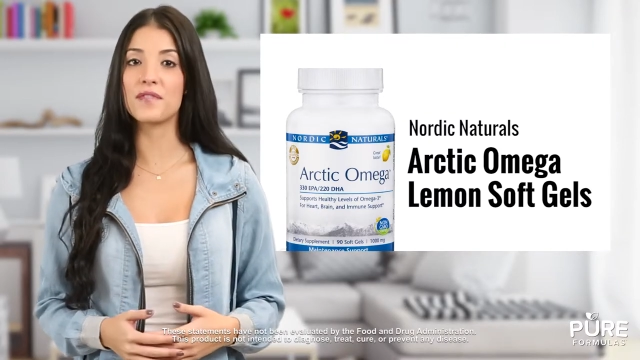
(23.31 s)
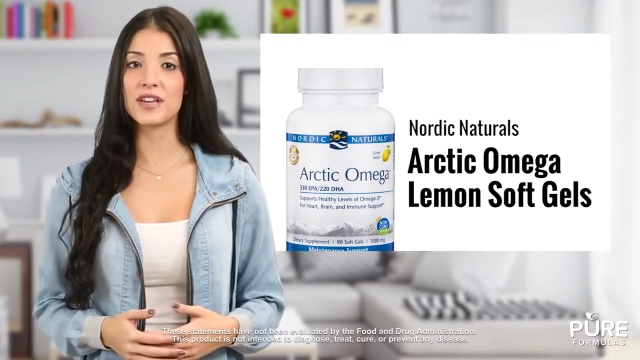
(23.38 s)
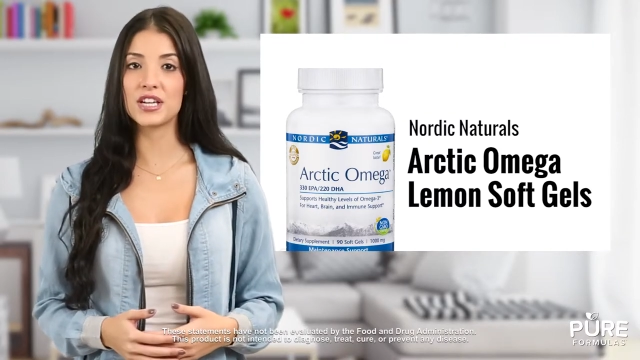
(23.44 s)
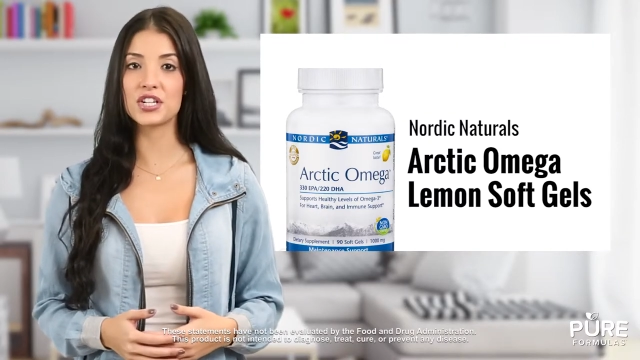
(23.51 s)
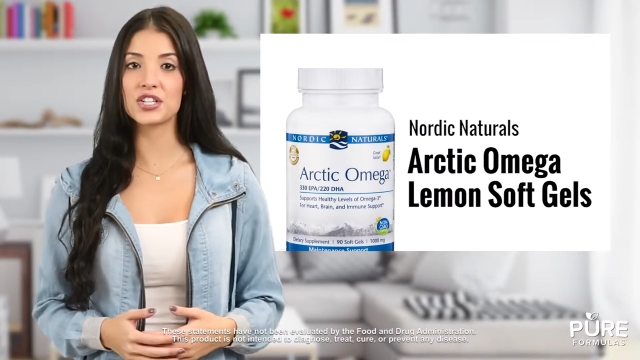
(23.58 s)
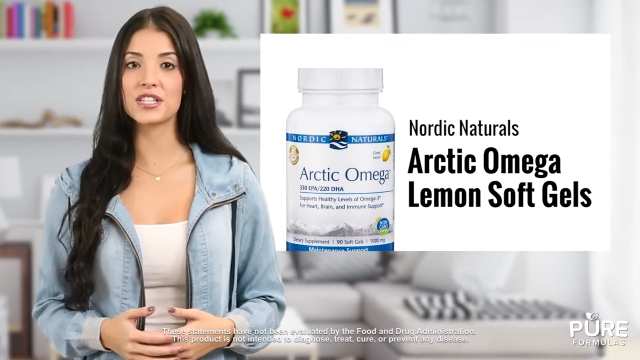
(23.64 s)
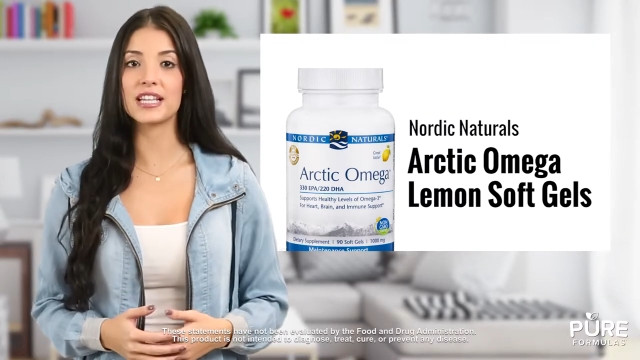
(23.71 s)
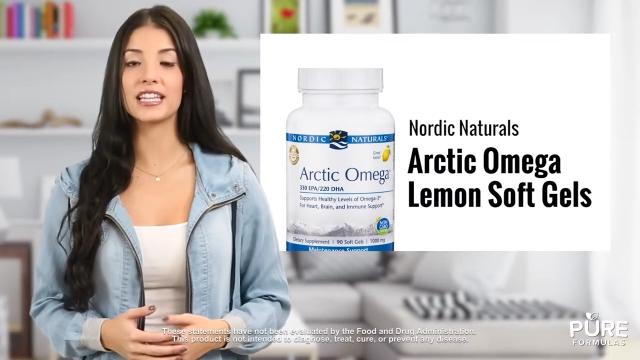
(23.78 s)

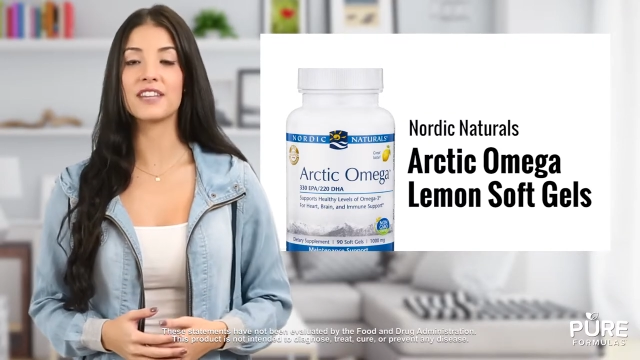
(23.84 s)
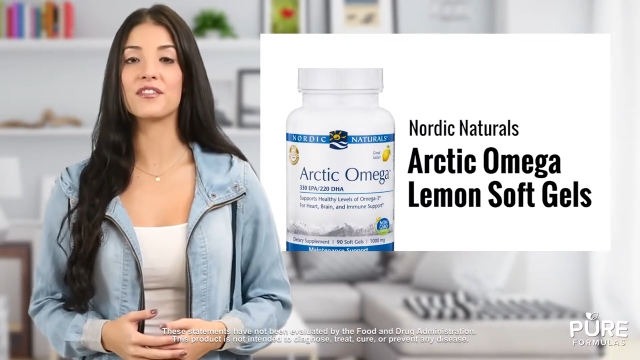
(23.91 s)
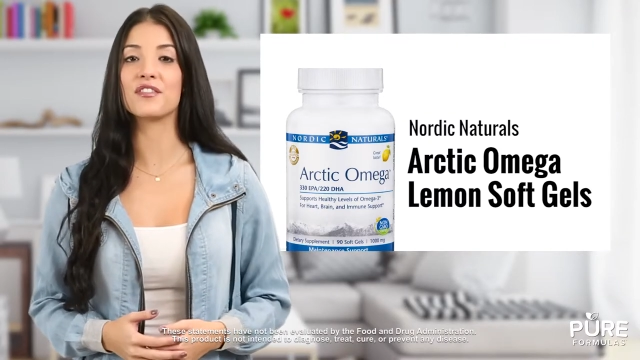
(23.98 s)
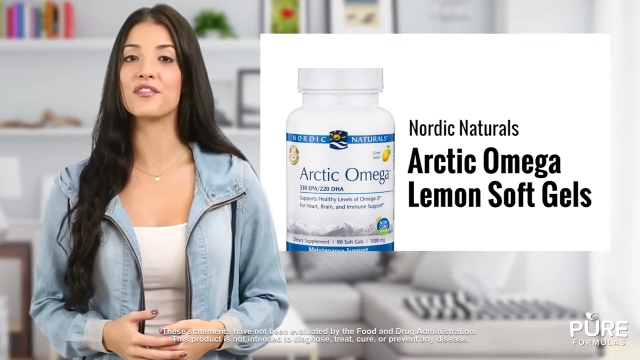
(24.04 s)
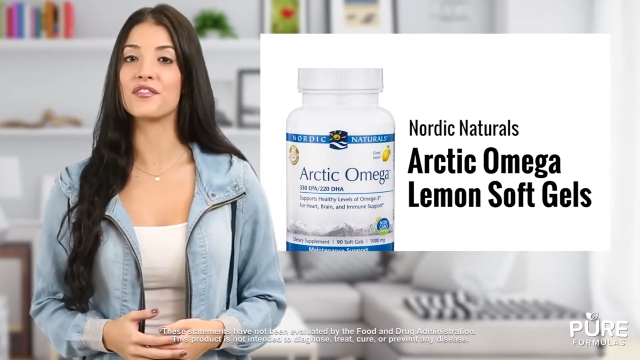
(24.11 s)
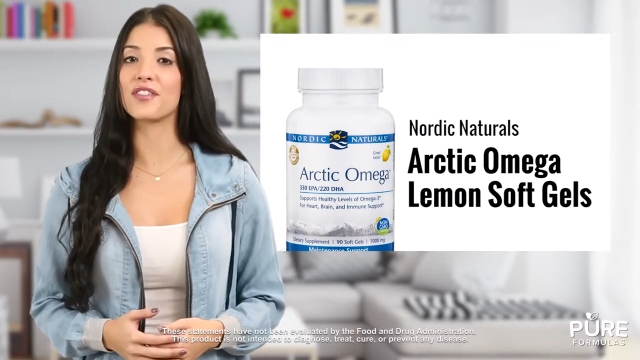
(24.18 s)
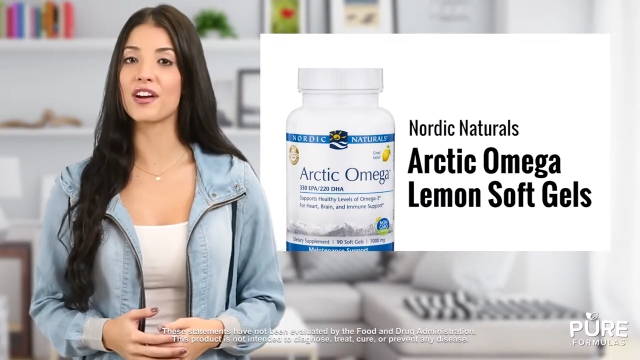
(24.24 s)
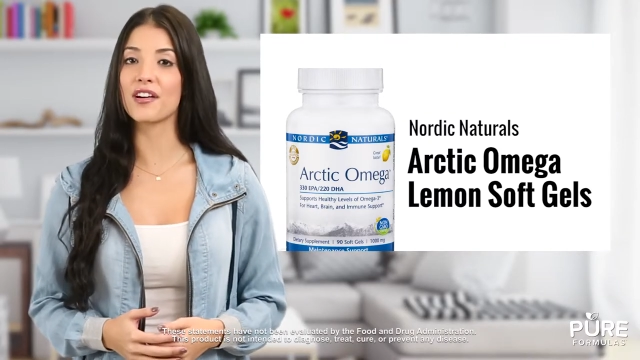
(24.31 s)
fish that live
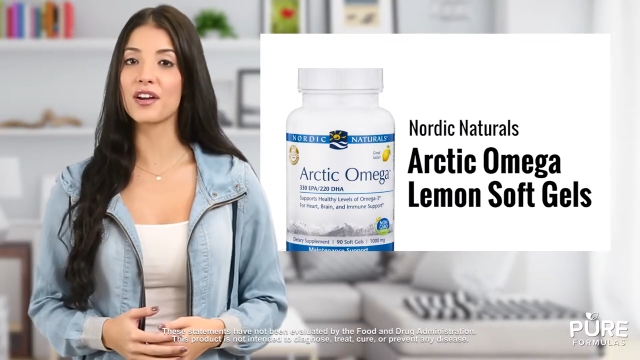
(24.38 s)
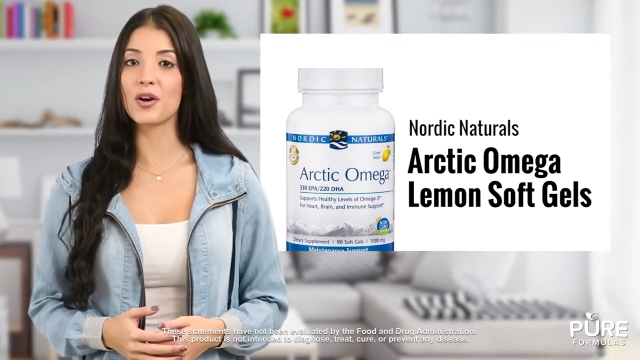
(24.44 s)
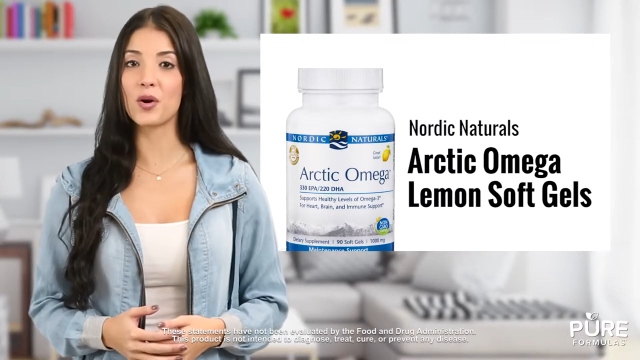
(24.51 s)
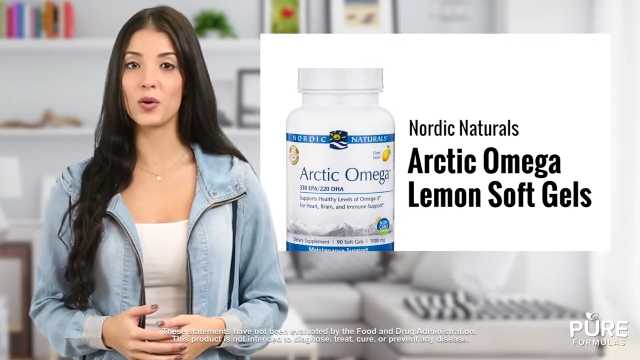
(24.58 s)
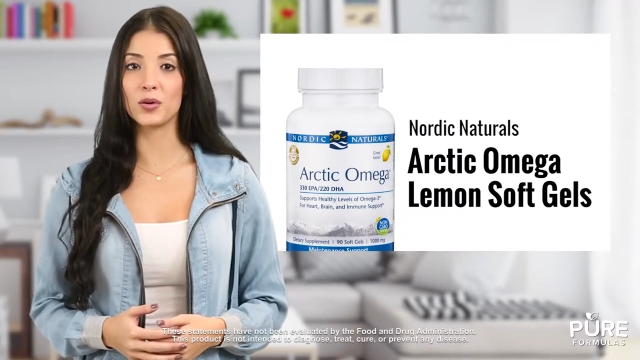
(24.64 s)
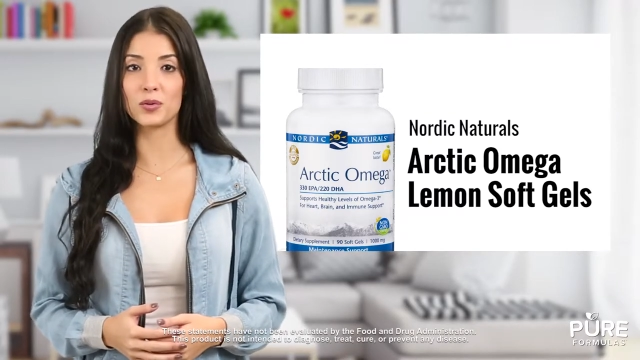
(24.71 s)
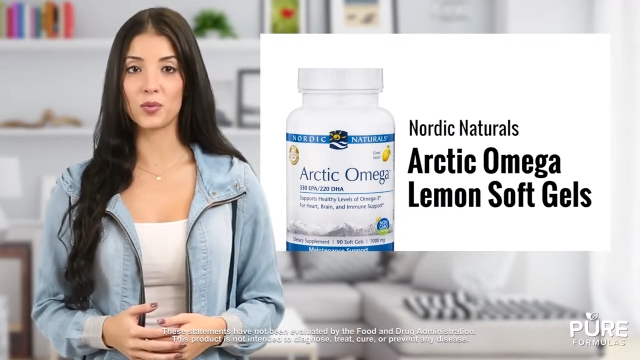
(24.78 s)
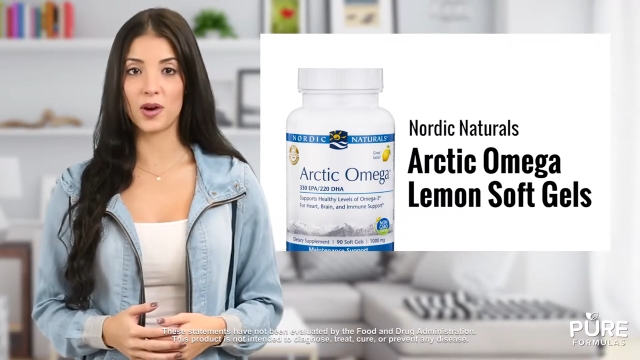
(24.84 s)
in very
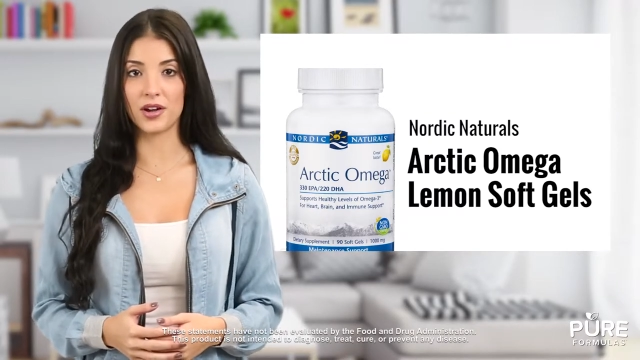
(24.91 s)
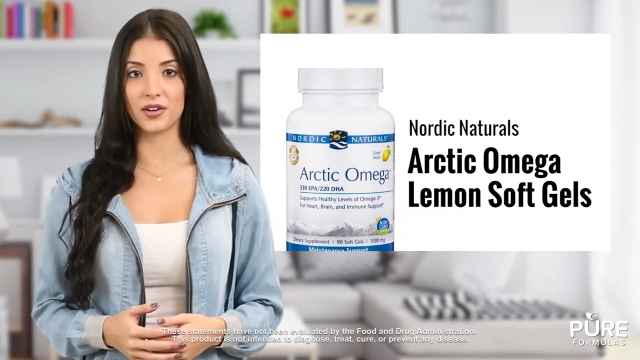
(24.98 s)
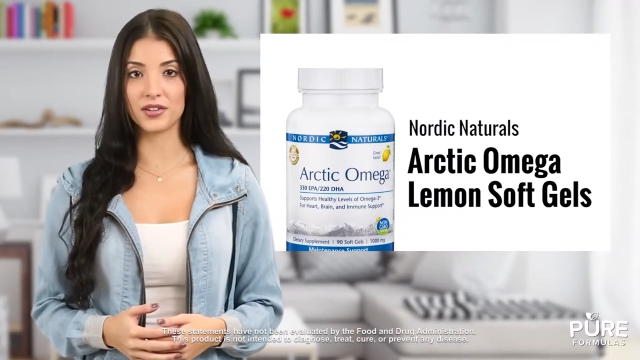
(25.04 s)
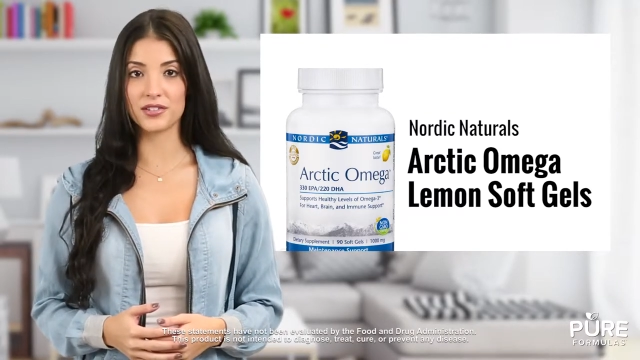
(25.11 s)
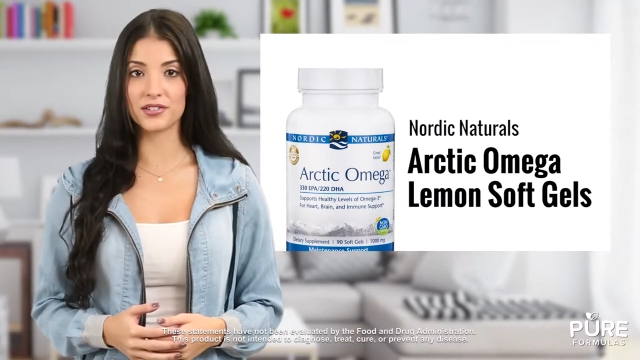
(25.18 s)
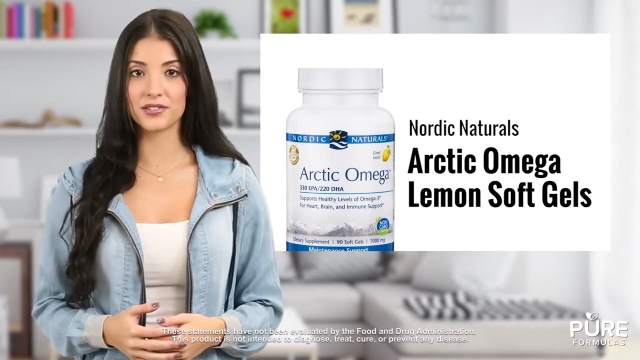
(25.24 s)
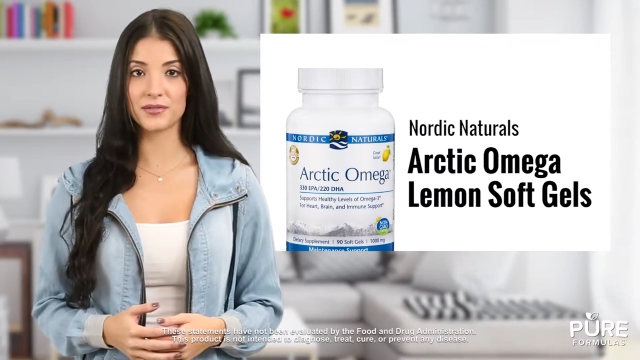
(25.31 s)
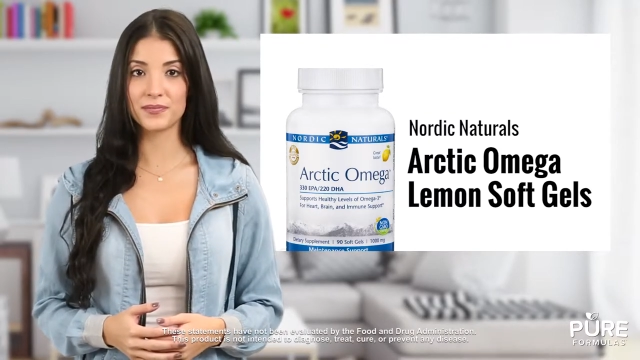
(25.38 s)
cold
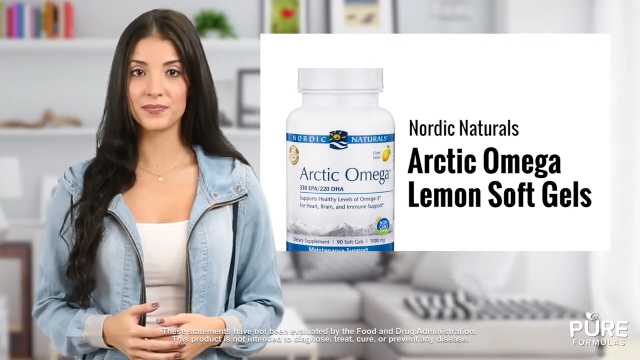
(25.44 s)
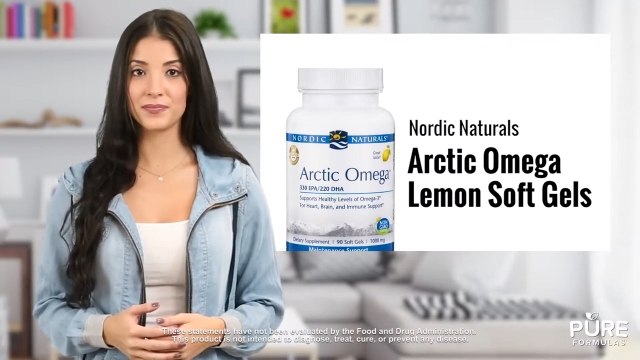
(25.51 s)
waters.